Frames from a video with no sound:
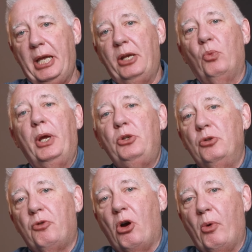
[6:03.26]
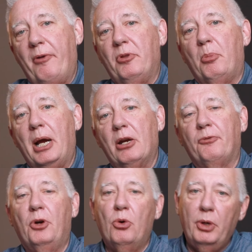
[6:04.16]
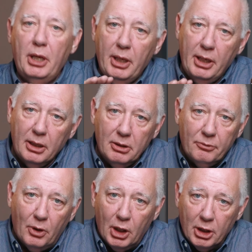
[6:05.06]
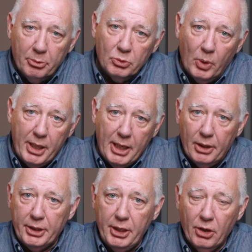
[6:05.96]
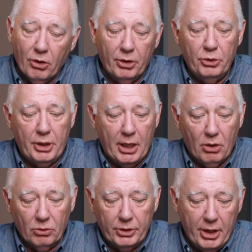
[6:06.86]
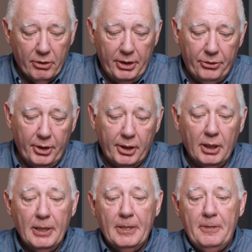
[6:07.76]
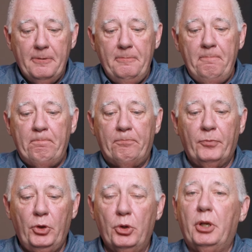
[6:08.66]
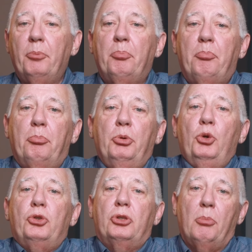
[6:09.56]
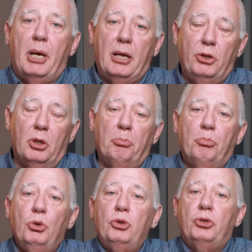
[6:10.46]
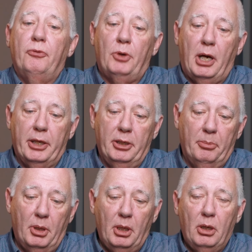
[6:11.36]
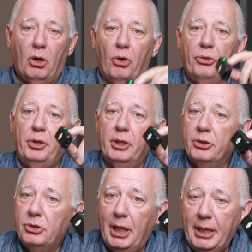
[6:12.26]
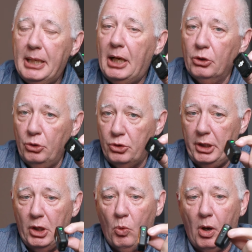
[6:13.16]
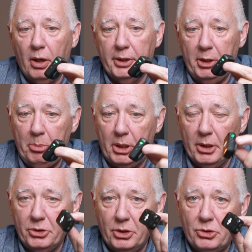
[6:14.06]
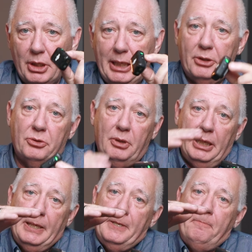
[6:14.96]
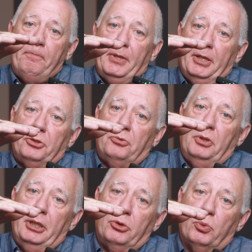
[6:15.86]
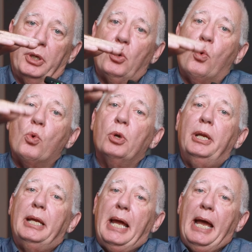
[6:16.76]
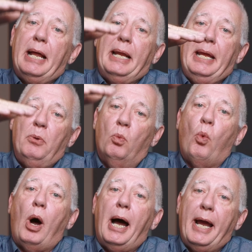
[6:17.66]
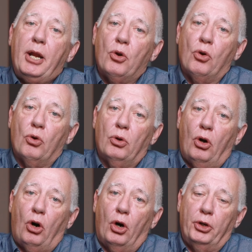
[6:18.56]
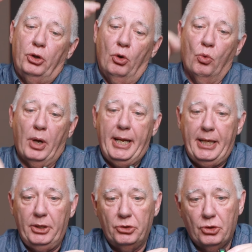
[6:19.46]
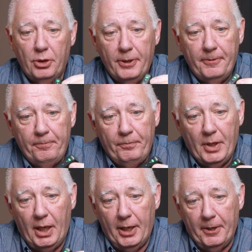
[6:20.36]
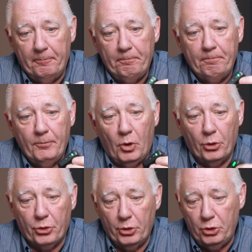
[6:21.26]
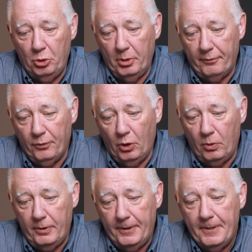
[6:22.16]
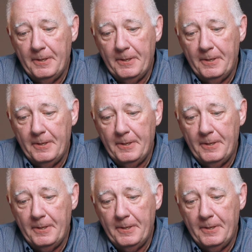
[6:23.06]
standing way too far away from the microphone and the volume's way down here and you can't hardly hear anything. You can boost the mic, you can boost the volume on this and not lose any quality because it's recording at a wider audio range on 32-bit float.